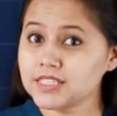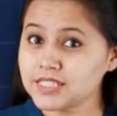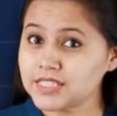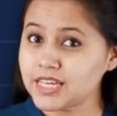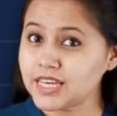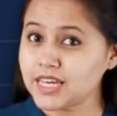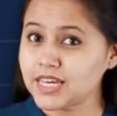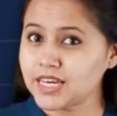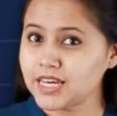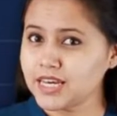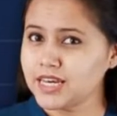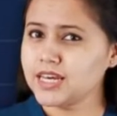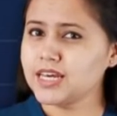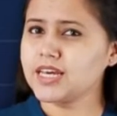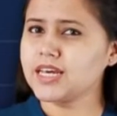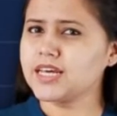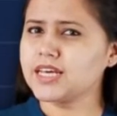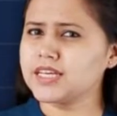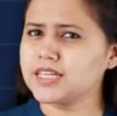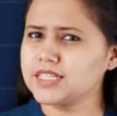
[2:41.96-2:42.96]
C,
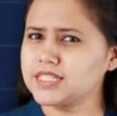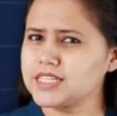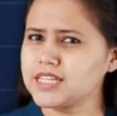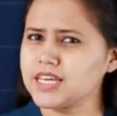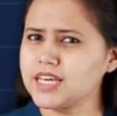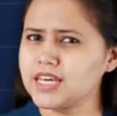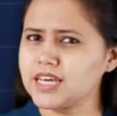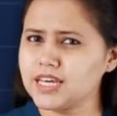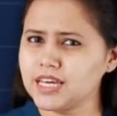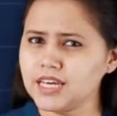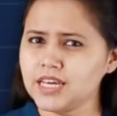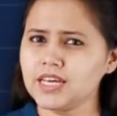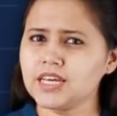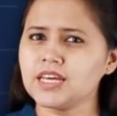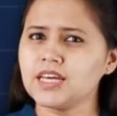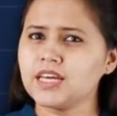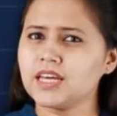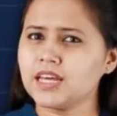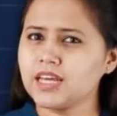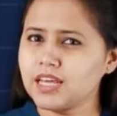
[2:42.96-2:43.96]
D,
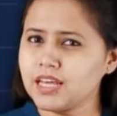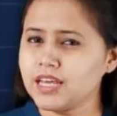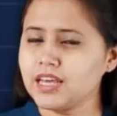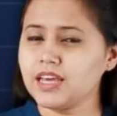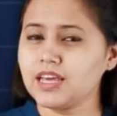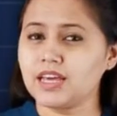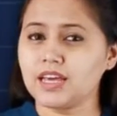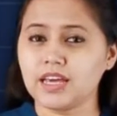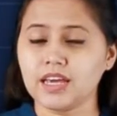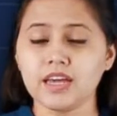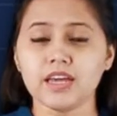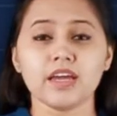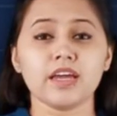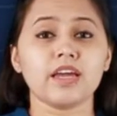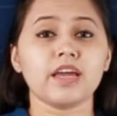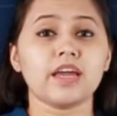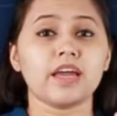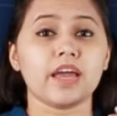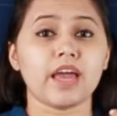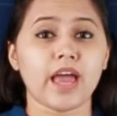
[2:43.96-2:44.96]
E,
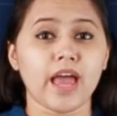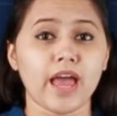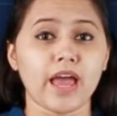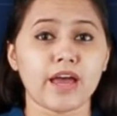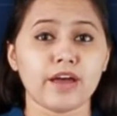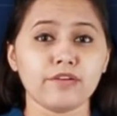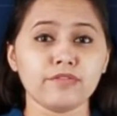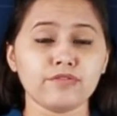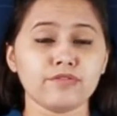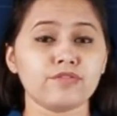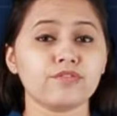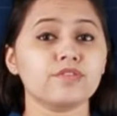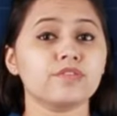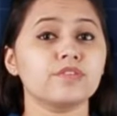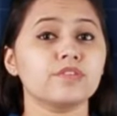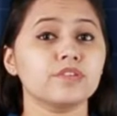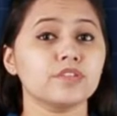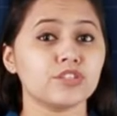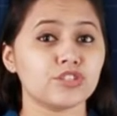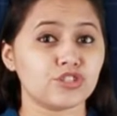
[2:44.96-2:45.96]
F,
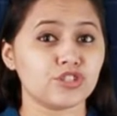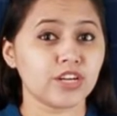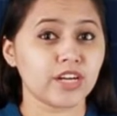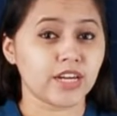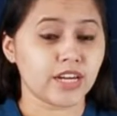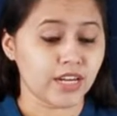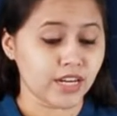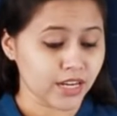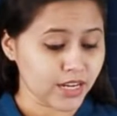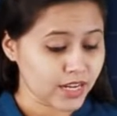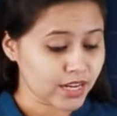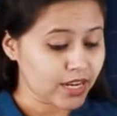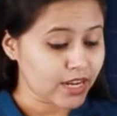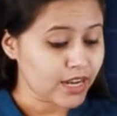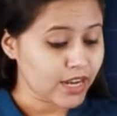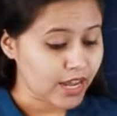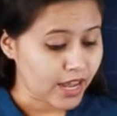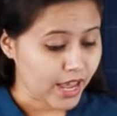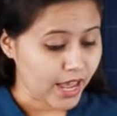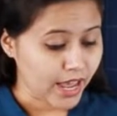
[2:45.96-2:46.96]
G,
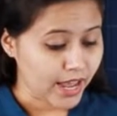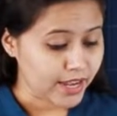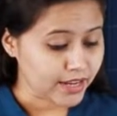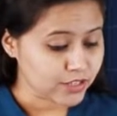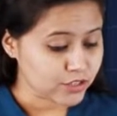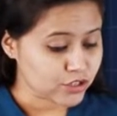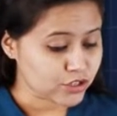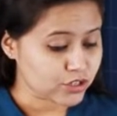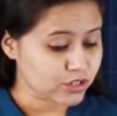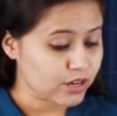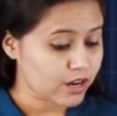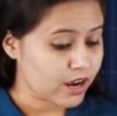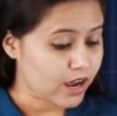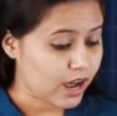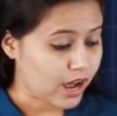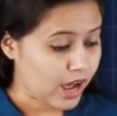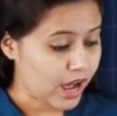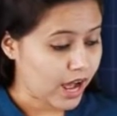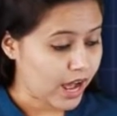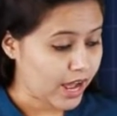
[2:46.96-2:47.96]
H,
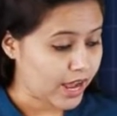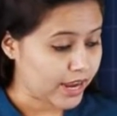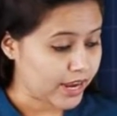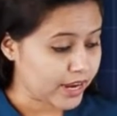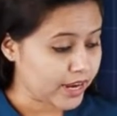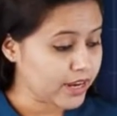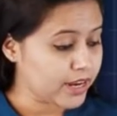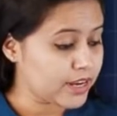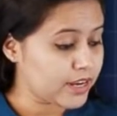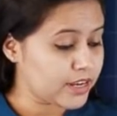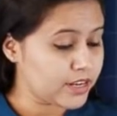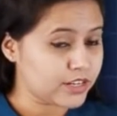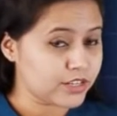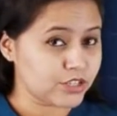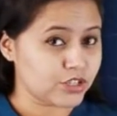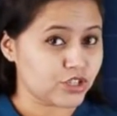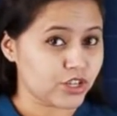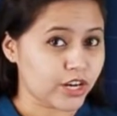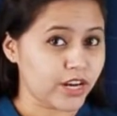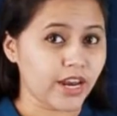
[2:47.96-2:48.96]
I,
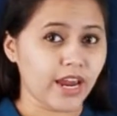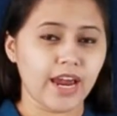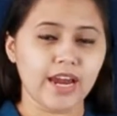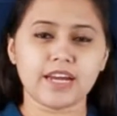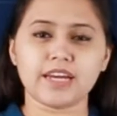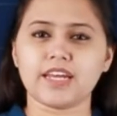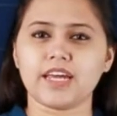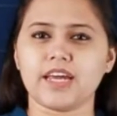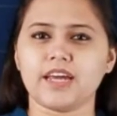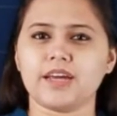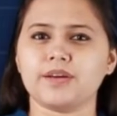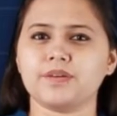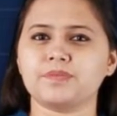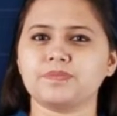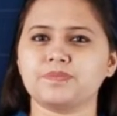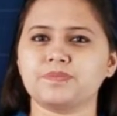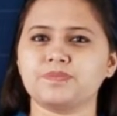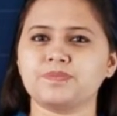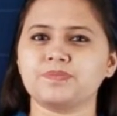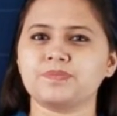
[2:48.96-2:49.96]
J and K.
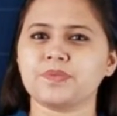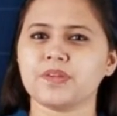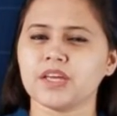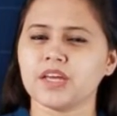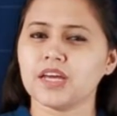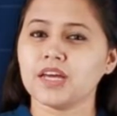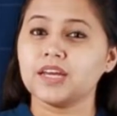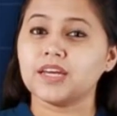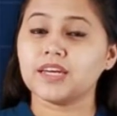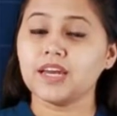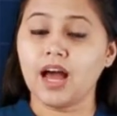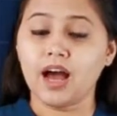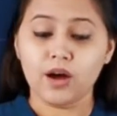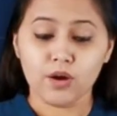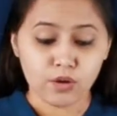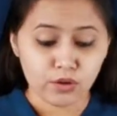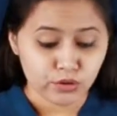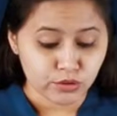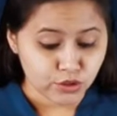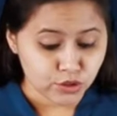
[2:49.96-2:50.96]

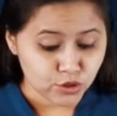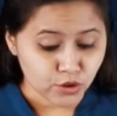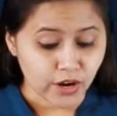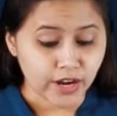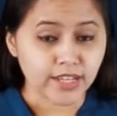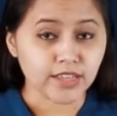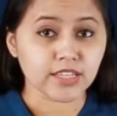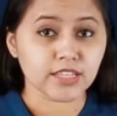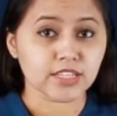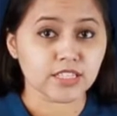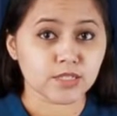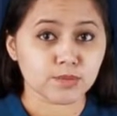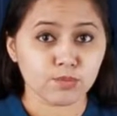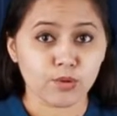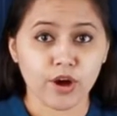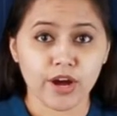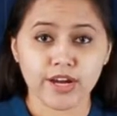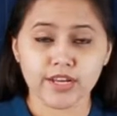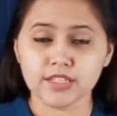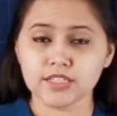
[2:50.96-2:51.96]
Now join these
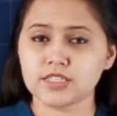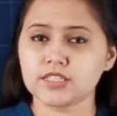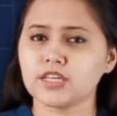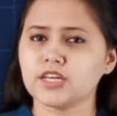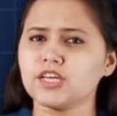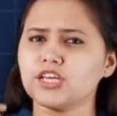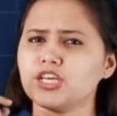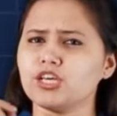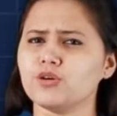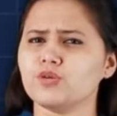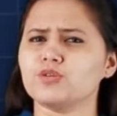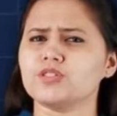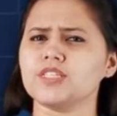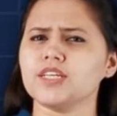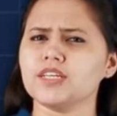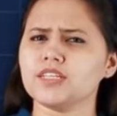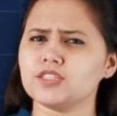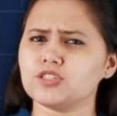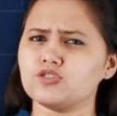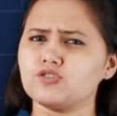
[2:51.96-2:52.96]
points
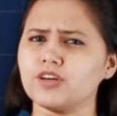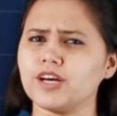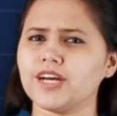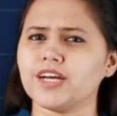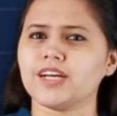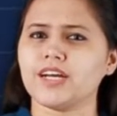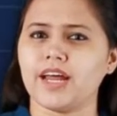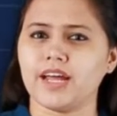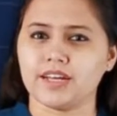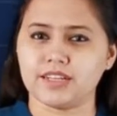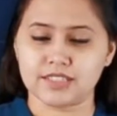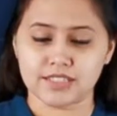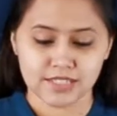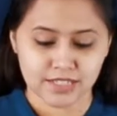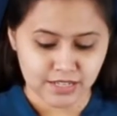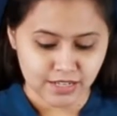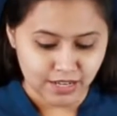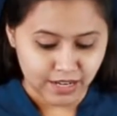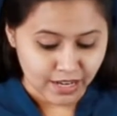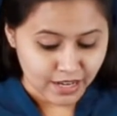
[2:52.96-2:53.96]
using straight lines
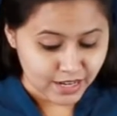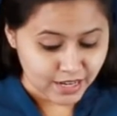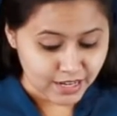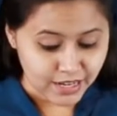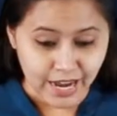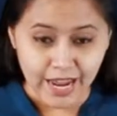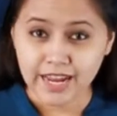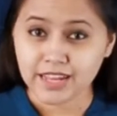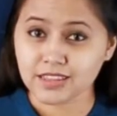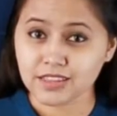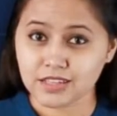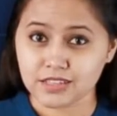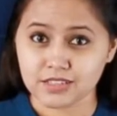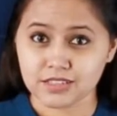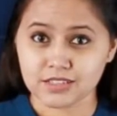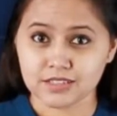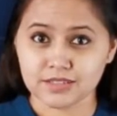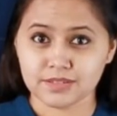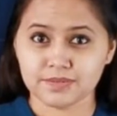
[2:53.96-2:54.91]
like this.